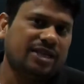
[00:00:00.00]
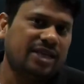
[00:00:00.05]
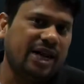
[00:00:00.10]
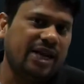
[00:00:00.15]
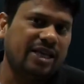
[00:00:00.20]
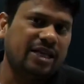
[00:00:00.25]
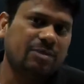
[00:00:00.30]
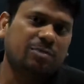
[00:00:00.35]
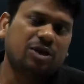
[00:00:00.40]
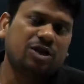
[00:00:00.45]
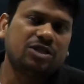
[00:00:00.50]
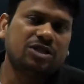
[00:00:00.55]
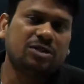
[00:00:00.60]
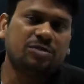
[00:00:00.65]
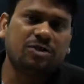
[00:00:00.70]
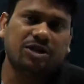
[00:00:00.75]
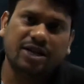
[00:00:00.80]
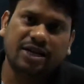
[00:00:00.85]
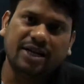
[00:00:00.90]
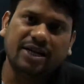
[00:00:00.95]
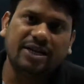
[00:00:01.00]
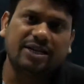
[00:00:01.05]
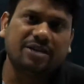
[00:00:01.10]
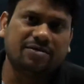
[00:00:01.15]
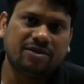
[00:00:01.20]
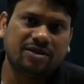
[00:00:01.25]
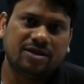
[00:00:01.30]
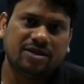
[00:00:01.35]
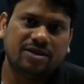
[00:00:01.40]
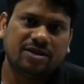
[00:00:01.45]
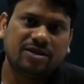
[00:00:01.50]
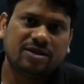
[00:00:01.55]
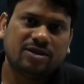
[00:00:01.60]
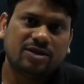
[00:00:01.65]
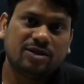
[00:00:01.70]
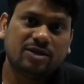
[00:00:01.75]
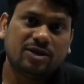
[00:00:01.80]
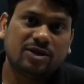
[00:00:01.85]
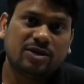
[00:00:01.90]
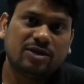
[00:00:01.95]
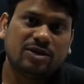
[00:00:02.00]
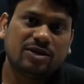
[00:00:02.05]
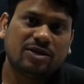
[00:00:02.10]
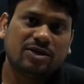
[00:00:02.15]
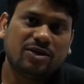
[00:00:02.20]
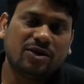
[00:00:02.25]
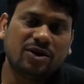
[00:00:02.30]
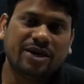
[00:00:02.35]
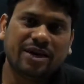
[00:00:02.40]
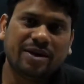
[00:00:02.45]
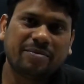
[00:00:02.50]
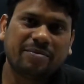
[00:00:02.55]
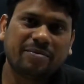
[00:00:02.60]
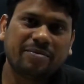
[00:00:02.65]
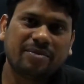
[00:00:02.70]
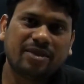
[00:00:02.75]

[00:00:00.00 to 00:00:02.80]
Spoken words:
either positive or negative. Okay,